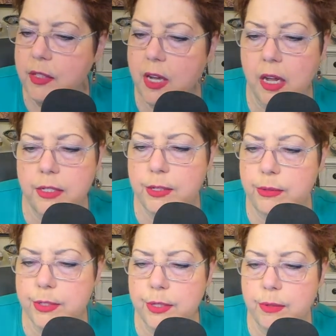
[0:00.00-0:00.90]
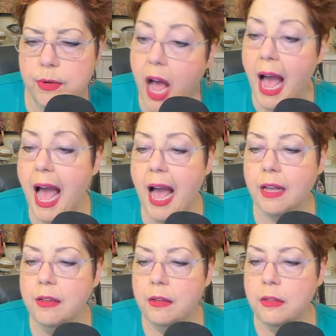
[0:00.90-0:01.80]
Gone too soon. Ha
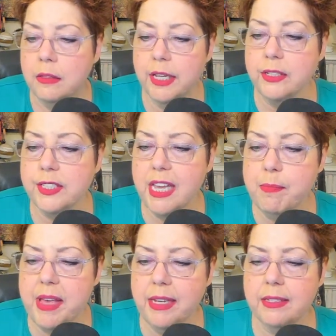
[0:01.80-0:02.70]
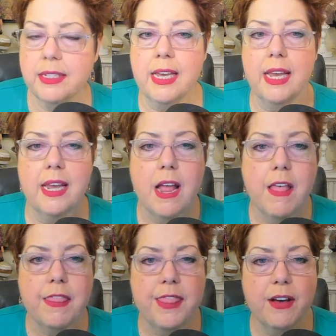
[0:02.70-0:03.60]
ha! Little C, Big C.
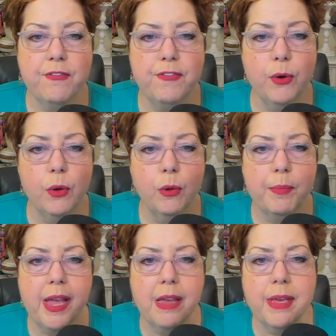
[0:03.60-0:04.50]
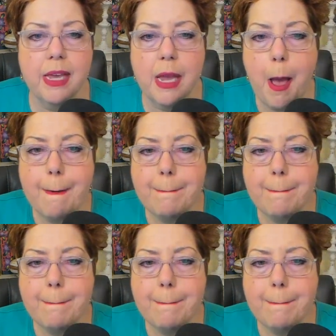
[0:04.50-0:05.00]
The Fool, baby.